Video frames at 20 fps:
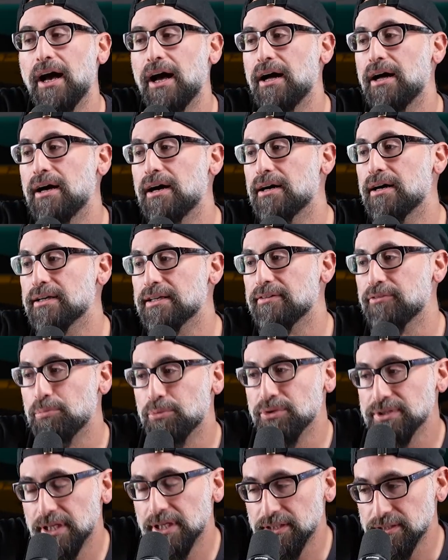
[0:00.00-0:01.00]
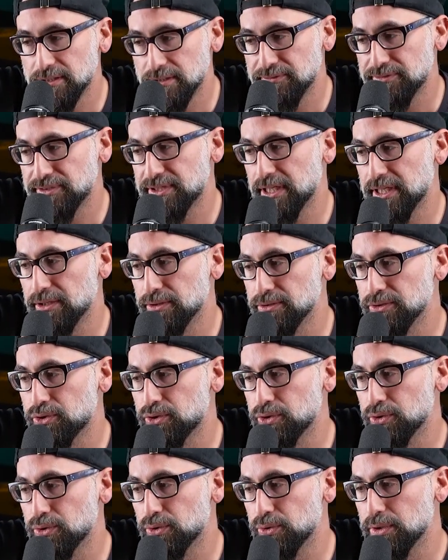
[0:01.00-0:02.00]
I'll give a percentage of the sales
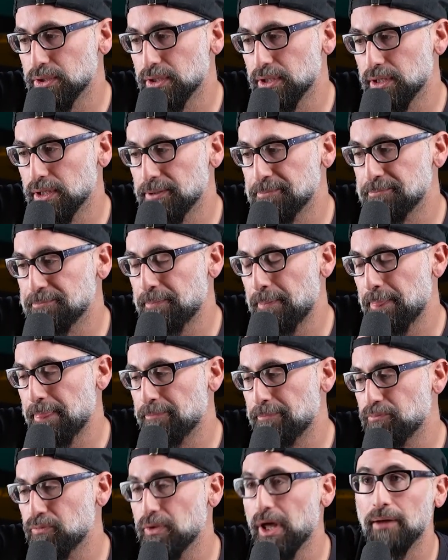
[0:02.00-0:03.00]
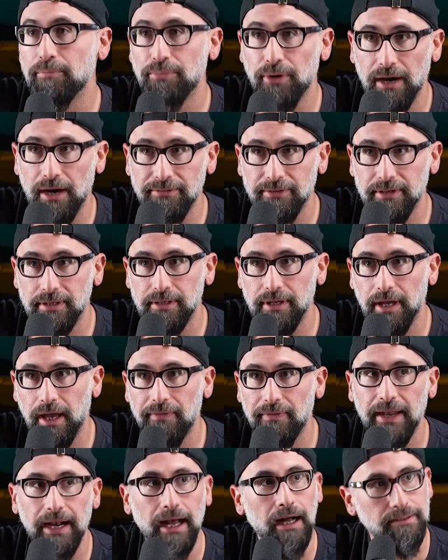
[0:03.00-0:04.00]
to a nonprofit,
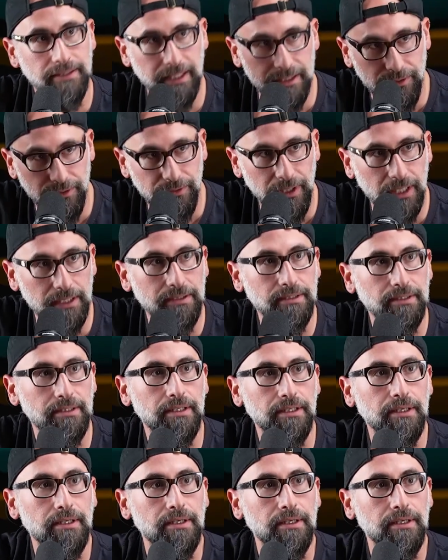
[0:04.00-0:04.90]
and then I'll take the rest.